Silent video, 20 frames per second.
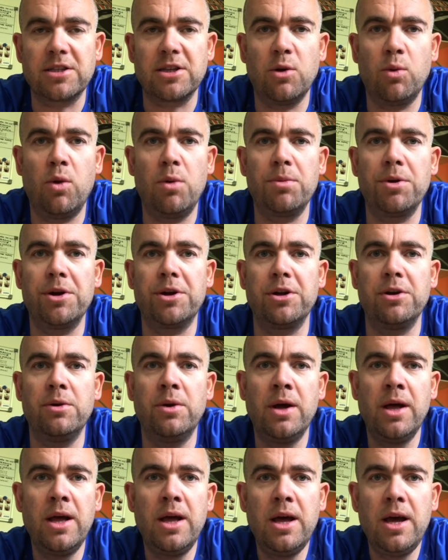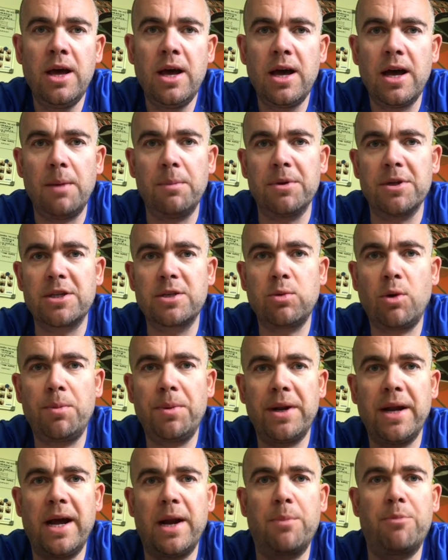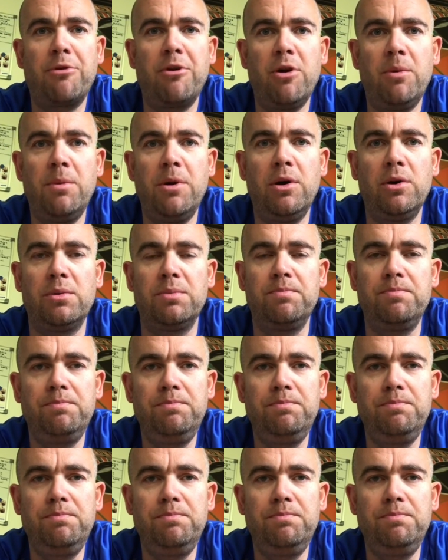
So what I'm going to do, I'm going to swap it out of Pro mode